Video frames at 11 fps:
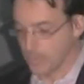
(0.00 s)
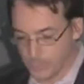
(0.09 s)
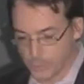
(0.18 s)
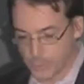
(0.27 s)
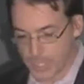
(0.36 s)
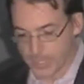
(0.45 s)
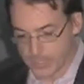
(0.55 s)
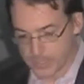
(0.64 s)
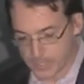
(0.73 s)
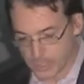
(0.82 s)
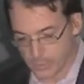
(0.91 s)
into computer
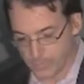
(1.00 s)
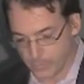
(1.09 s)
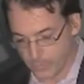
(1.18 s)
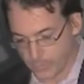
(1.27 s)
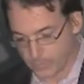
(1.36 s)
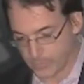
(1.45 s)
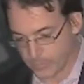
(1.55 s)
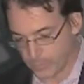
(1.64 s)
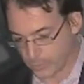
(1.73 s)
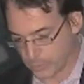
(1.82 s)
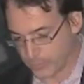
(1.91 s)
science, and so on
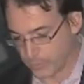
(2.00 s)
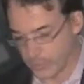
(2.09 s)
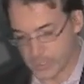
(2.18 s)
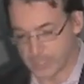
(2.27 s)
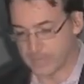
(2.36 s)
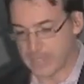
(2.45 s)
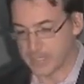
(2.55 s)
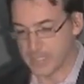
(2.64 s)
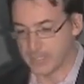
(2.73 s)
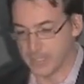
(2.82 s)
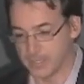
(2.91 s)
so forth. This is
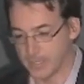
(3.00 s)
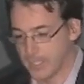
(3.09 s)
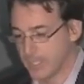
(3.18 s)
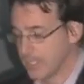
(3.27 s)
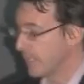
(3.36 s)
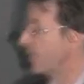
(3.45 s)
fascinating.